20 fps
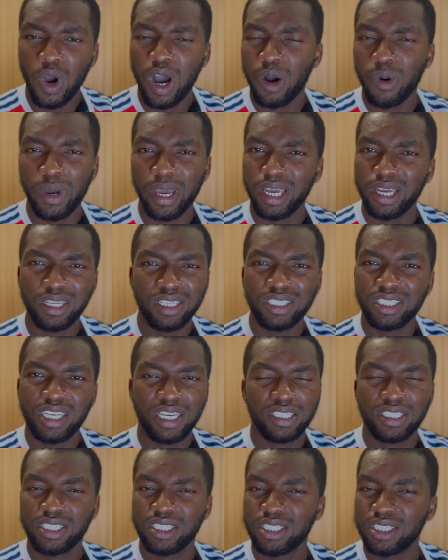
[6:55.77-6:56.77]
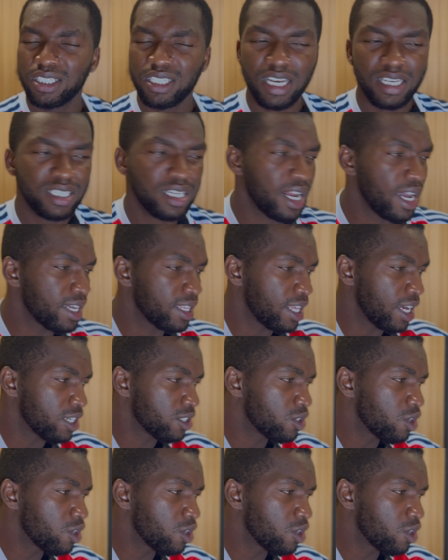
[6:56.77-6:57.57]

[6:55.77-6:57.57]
away, just like that.